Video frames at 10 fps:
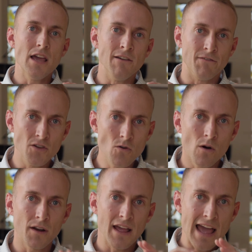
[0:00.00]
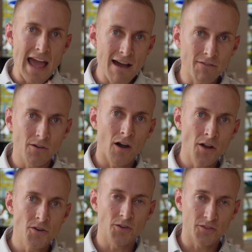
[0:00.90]
if you are to ever
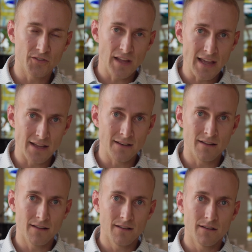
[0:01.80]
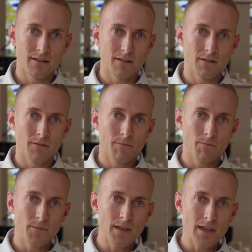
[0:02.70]
understand,
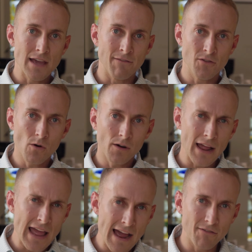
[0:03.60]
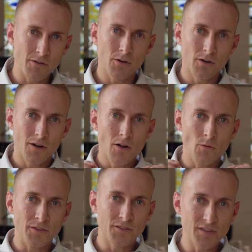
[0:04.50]
if you are to ever
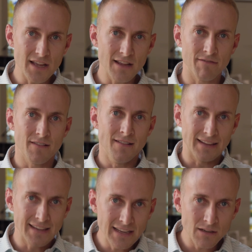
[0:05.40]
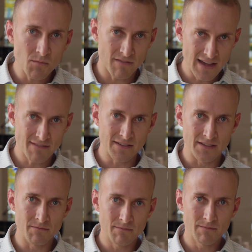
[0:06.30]
received the kingdom of
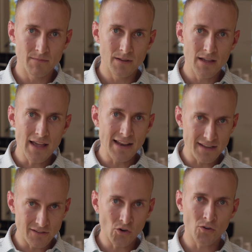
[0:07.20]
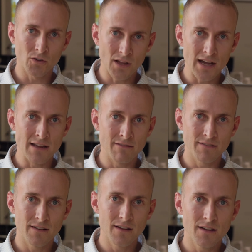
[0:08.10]
heaven and eternal
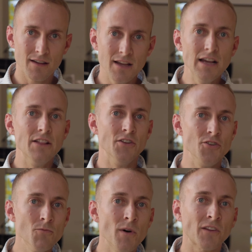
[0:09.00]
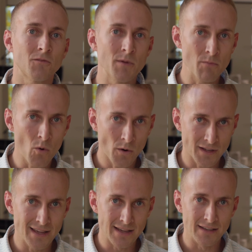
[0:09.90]
life, then you must be born
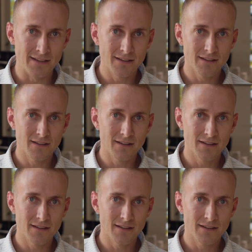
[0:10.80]
again.